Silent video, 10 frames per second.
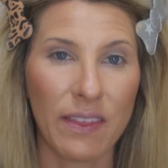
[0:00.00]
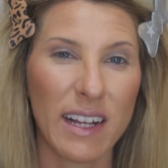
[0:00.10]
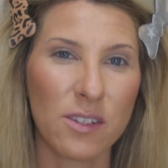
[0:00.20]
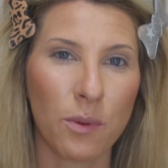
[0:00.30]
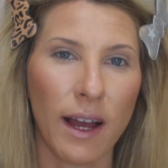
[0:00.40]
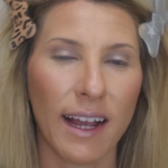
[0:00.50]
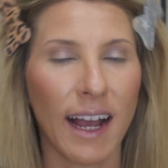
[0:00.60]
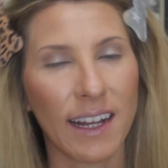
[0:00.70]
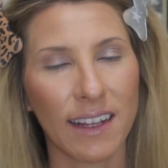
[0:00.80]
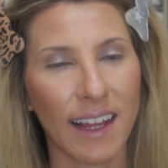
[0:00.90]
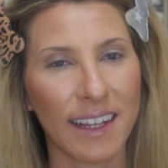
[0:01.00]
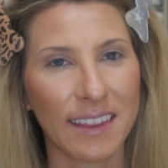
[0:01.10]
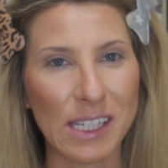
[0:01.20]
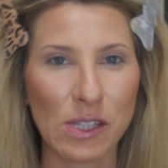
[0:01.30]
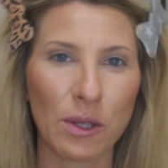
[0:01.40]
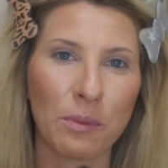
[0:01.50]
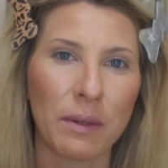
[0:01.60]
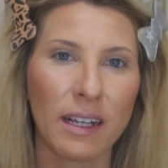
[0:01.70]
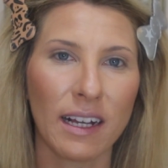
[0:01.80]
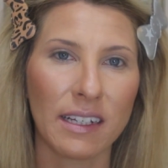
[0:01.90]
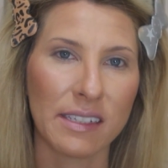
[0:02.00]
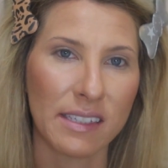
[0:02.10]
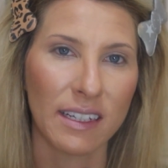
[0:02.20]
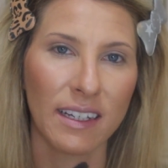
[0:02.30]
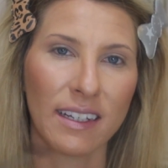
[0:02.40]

And that's why I kind of like this look, because